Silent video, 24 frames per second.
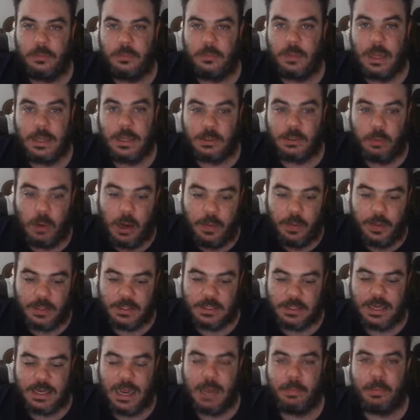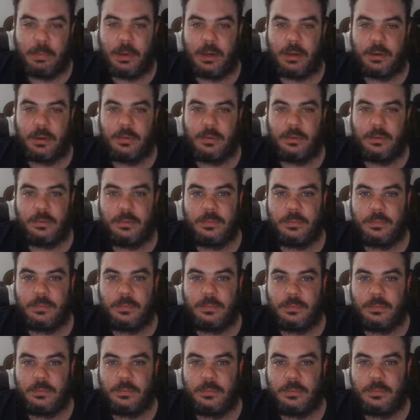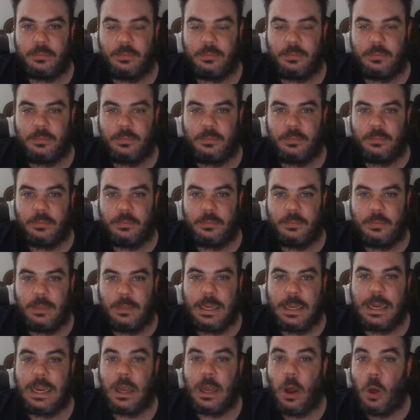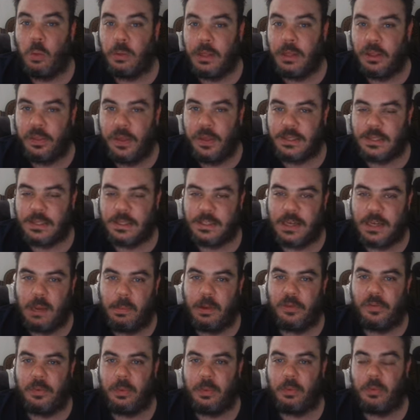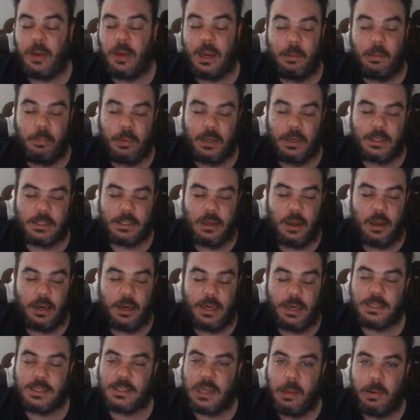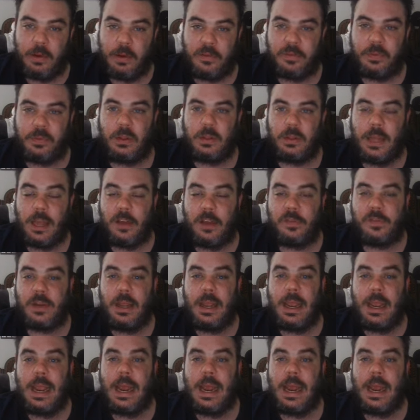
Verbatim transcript: That's why this is happening. He only thinks it's coming from the right, but it's not. It's coming from the left.